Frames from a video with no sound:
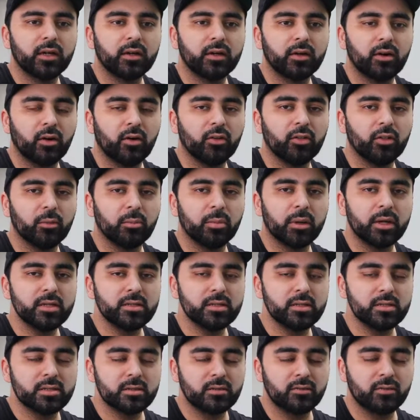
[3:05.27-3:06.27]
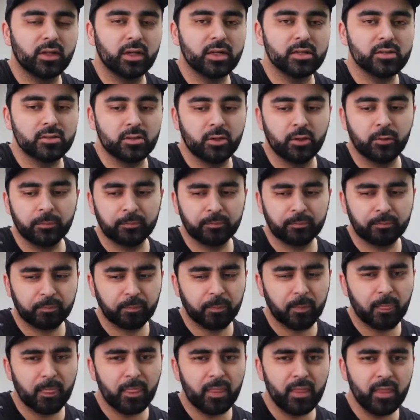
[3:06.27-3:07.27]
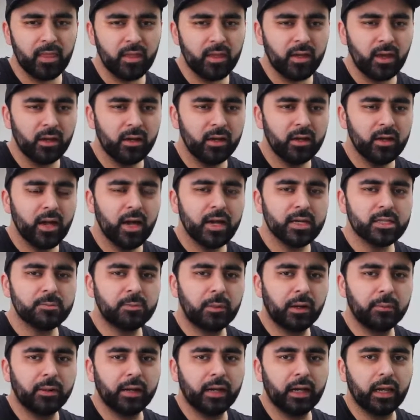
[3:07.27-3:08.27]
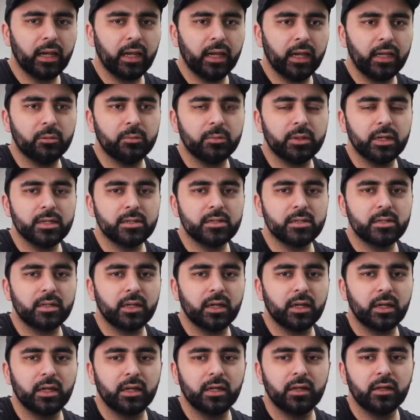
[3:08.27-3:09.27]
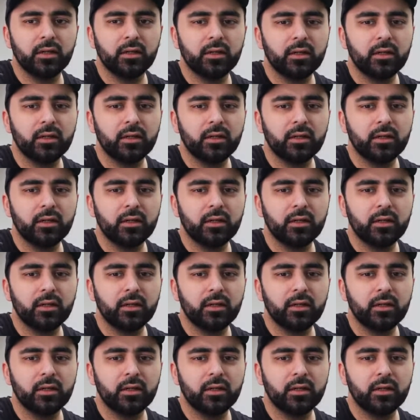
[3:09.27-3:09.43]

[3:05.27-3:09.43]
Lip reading: on the basis of that. So experimental lineup yesterday,